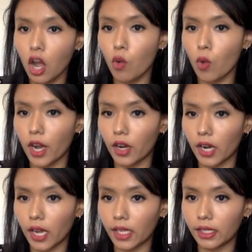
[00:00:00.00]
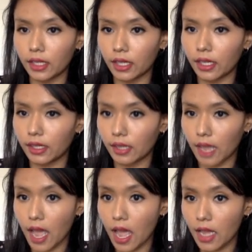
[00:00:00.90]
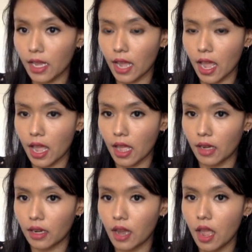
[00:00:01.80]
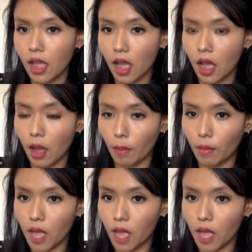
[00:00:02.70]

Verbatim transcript: where S is egg and um,